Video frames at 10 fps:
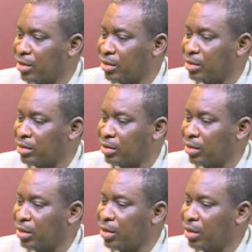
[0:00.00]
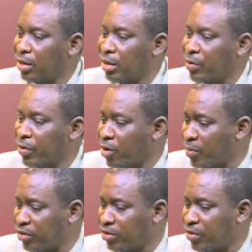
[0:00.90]
and yeah, we
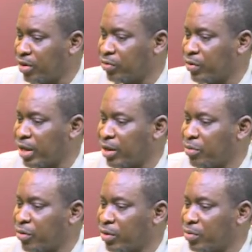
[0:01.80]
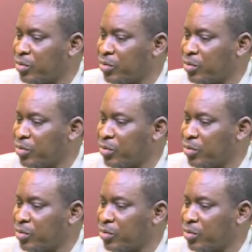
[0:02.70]
commiserate with him, but